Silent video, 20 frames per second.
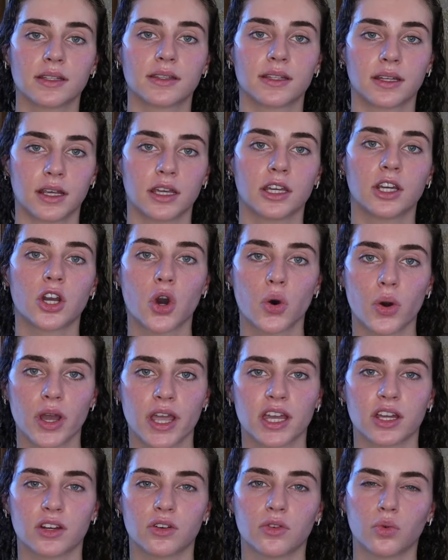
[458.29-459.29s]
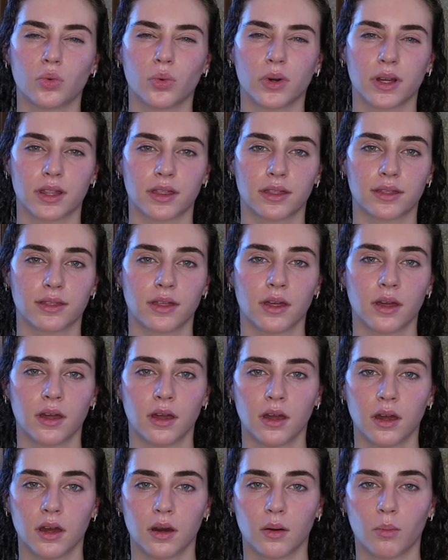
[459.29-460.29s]
And then I go in with
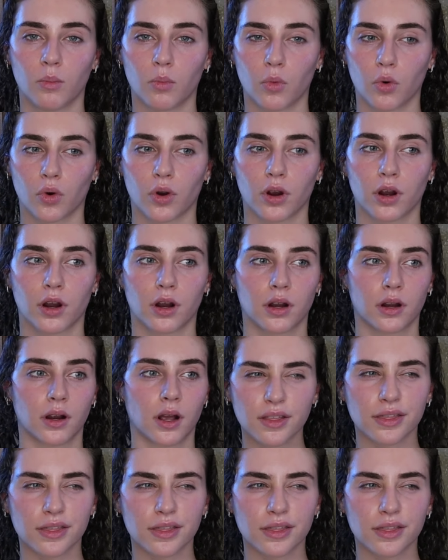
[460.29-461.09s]
more